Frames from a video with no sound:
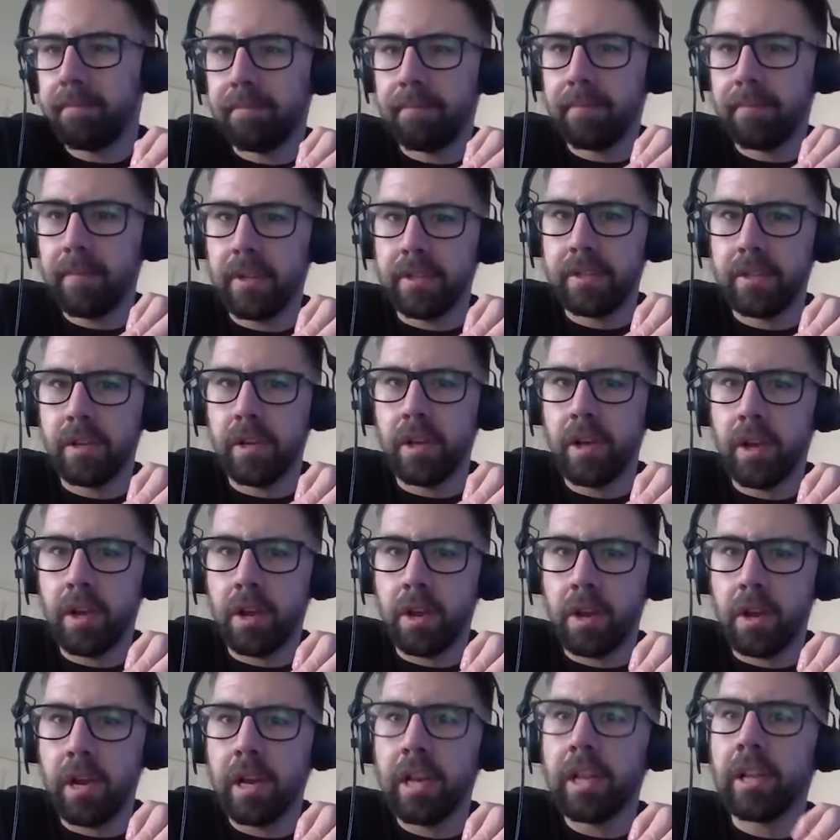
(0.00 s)
is a,
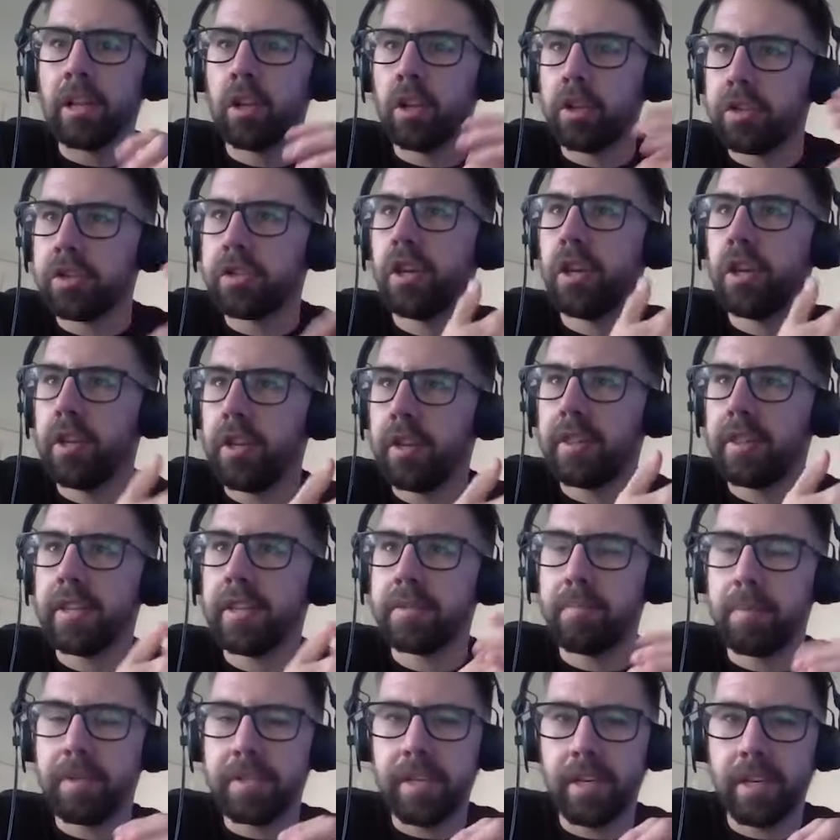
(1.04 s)
a little uncertain at this
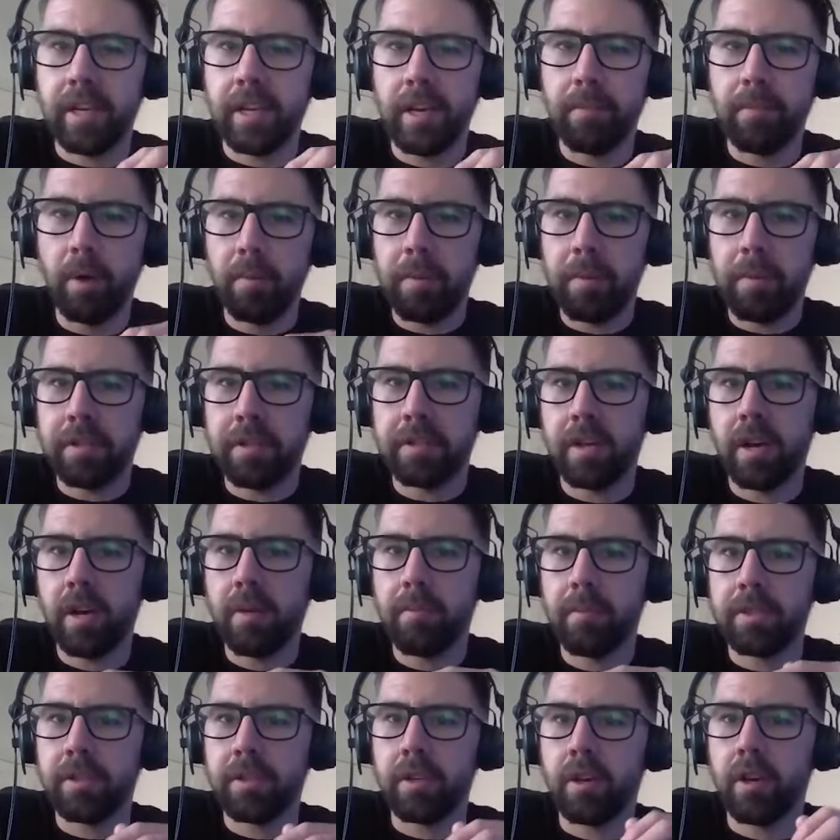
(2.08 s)
particular moment in time
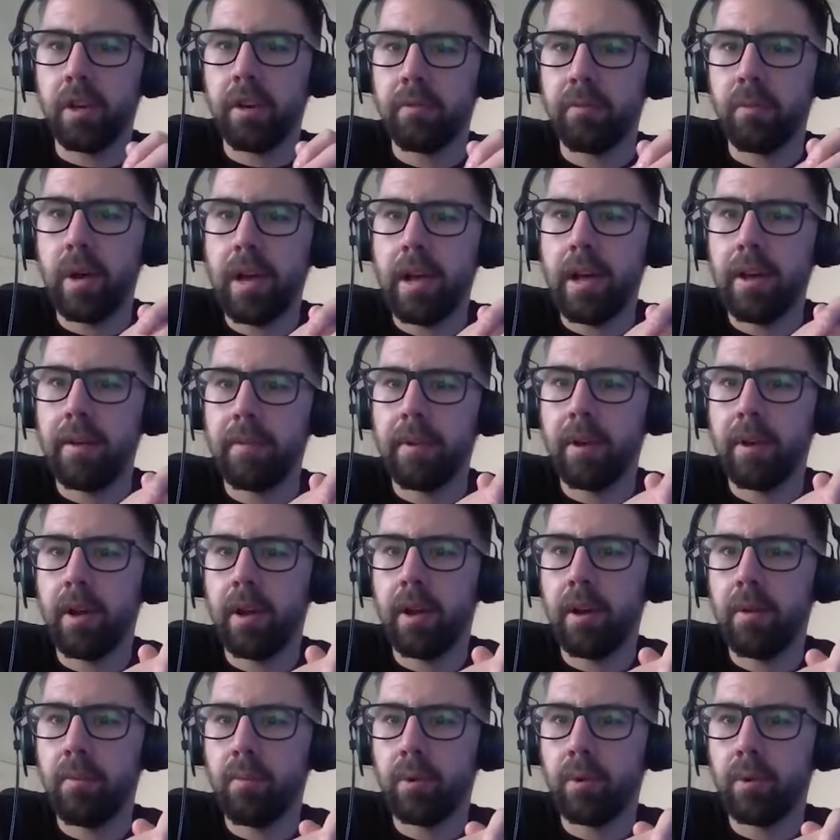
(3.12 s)
as to kind of where uh,